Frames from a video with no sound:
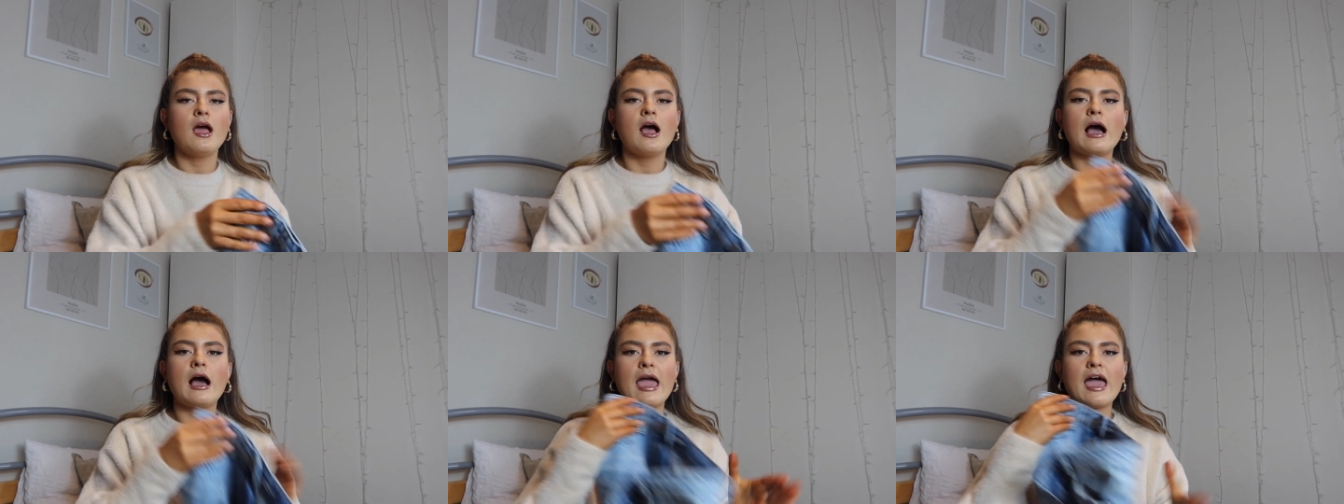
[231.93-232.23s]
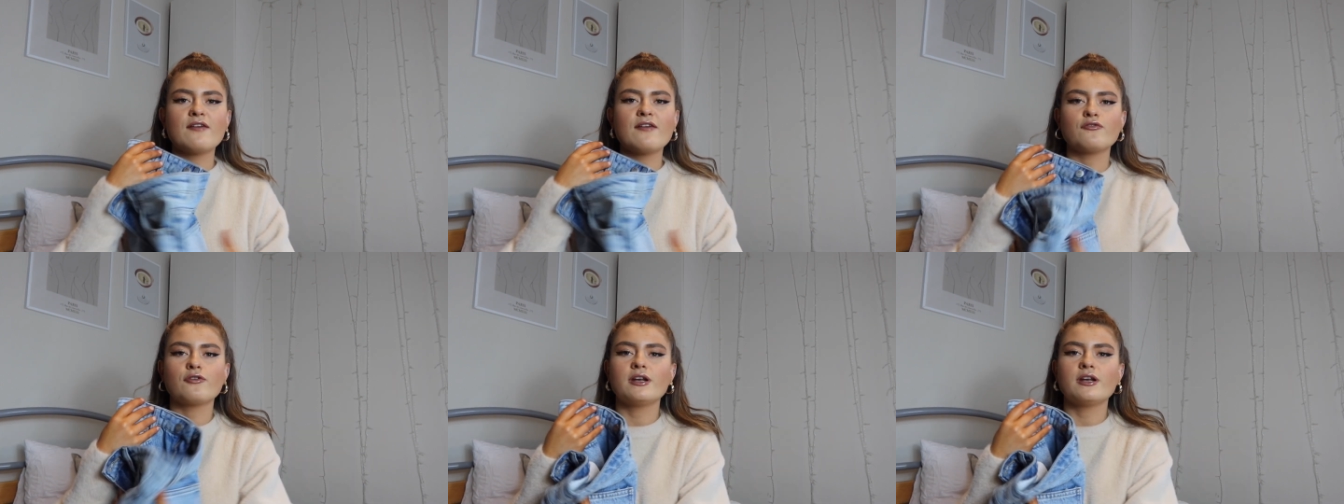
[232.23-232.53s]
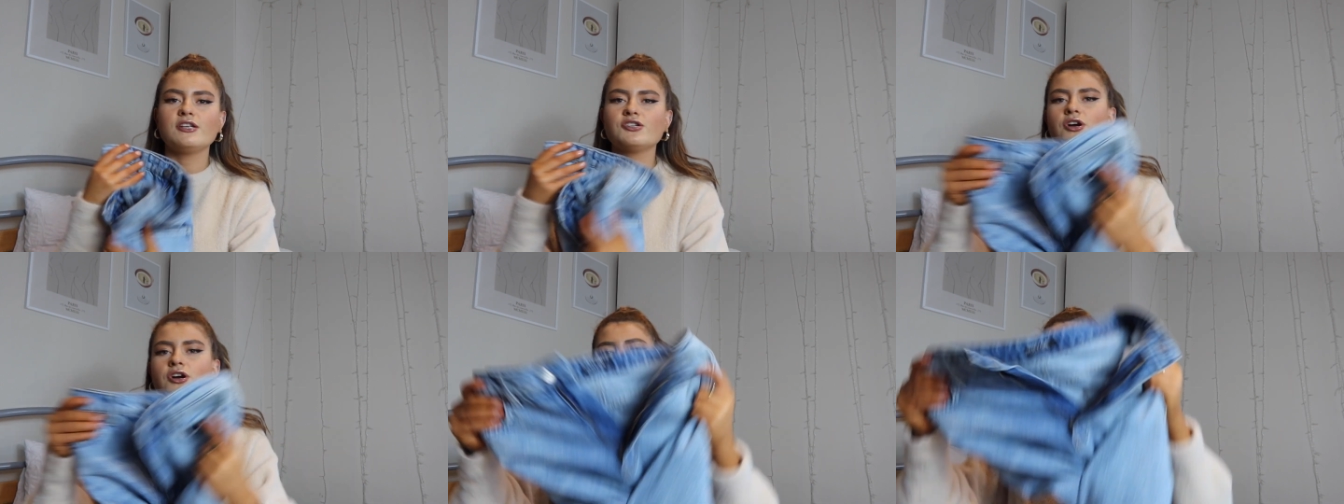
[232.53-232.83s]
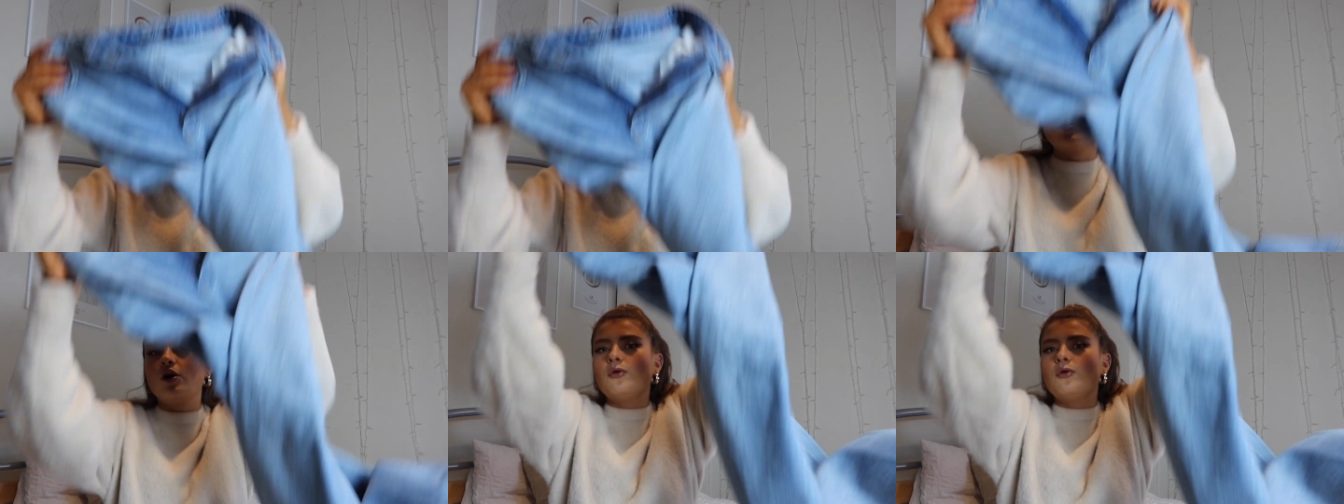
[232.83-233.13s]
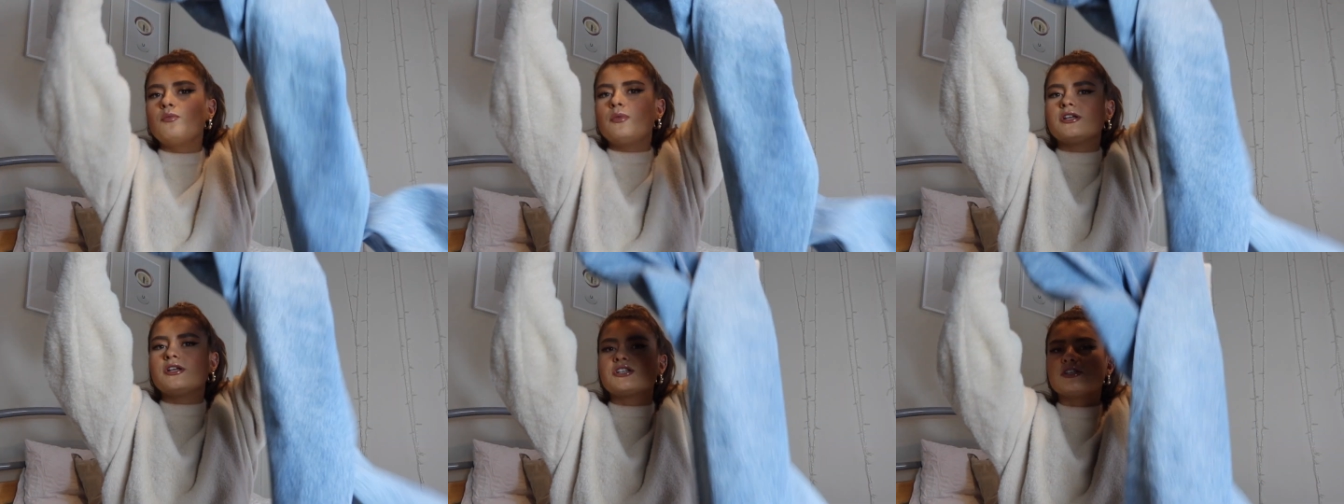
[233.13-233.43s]
I have already tried them
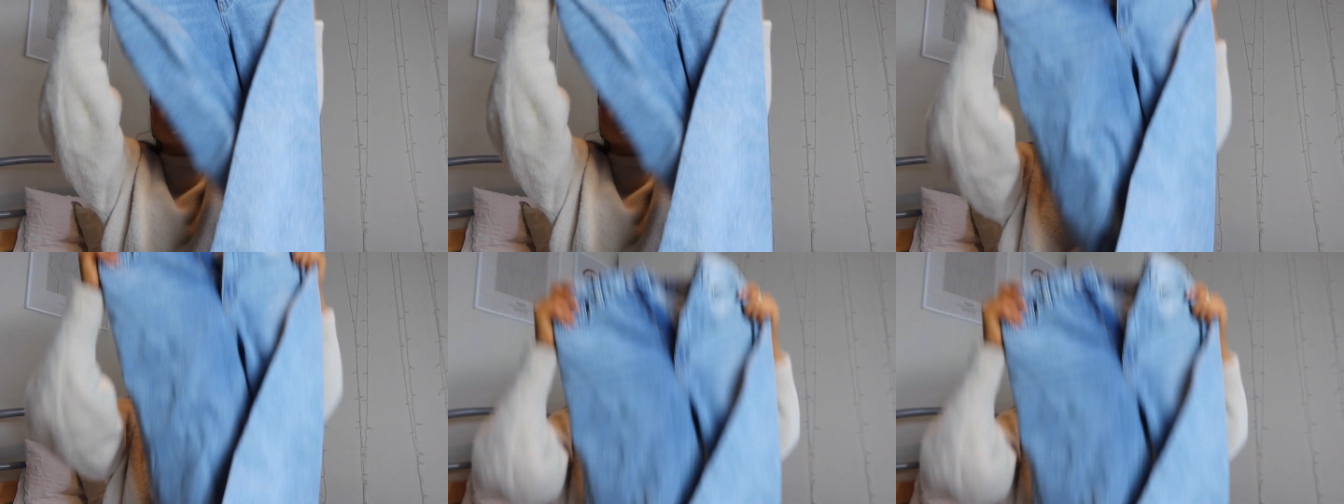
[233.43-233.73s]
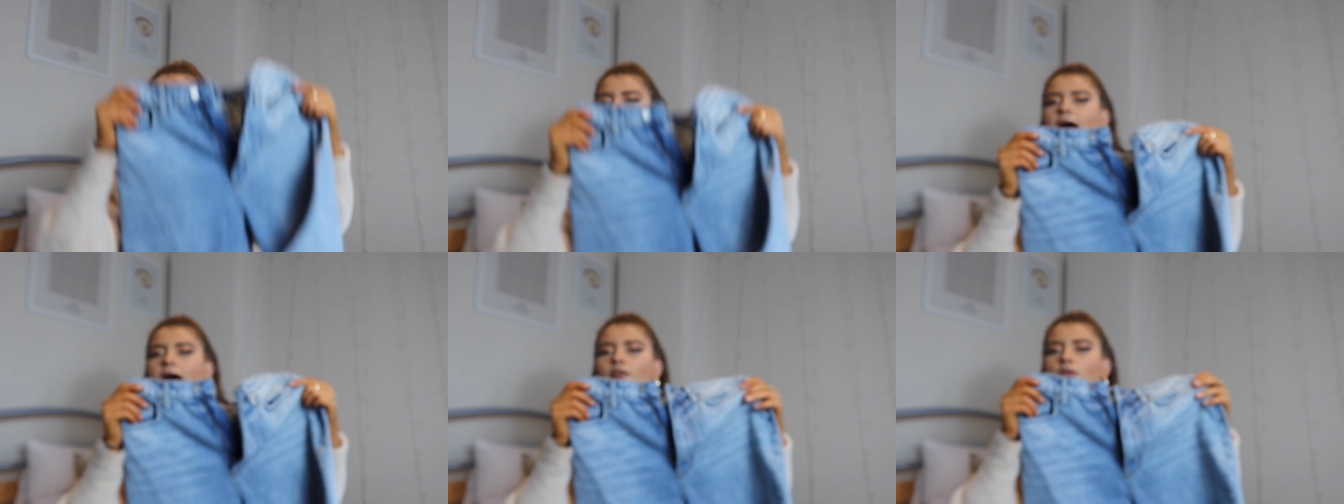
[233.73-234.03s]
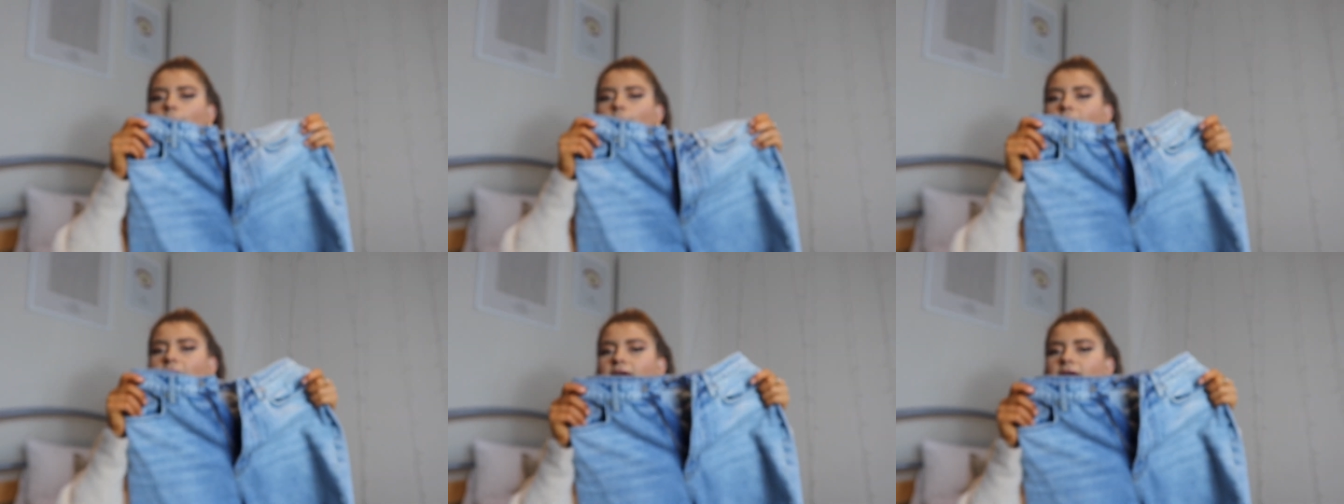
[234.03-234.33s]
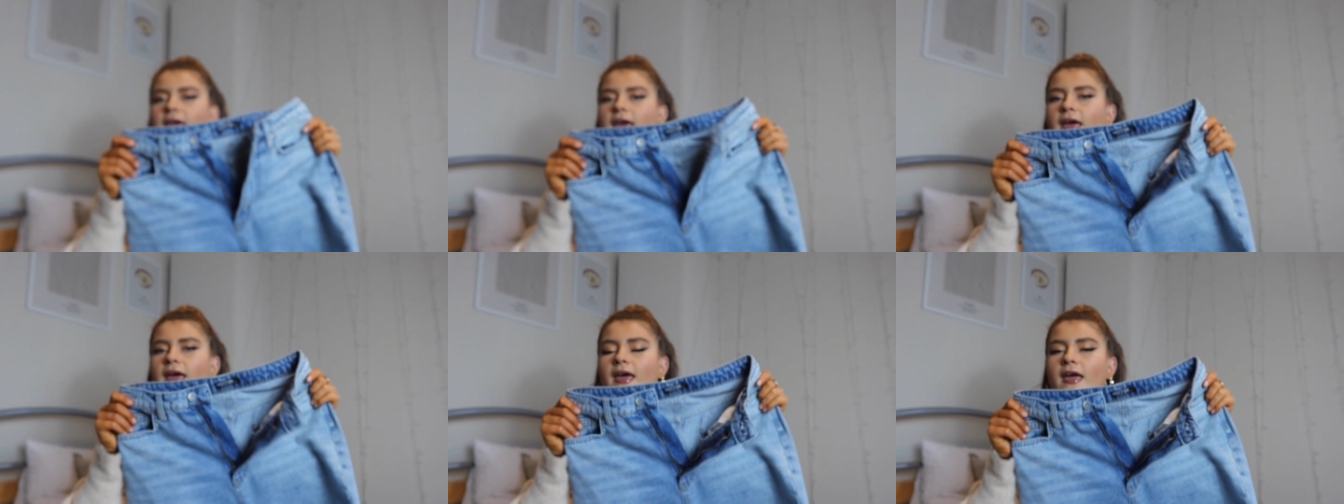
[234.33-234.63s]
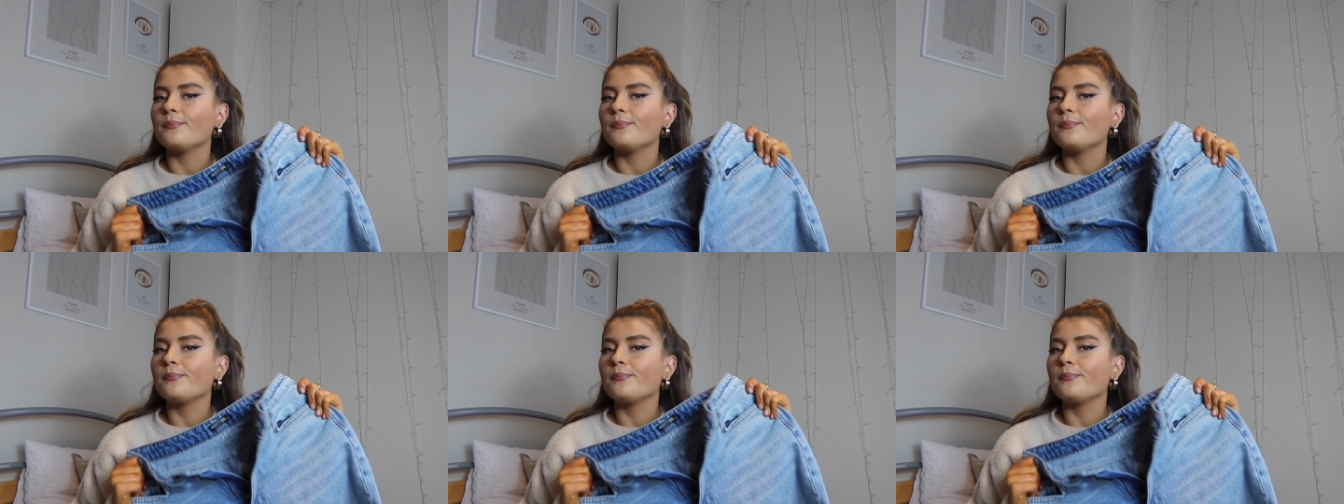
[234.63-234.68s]
on, which is why they're out of the packet.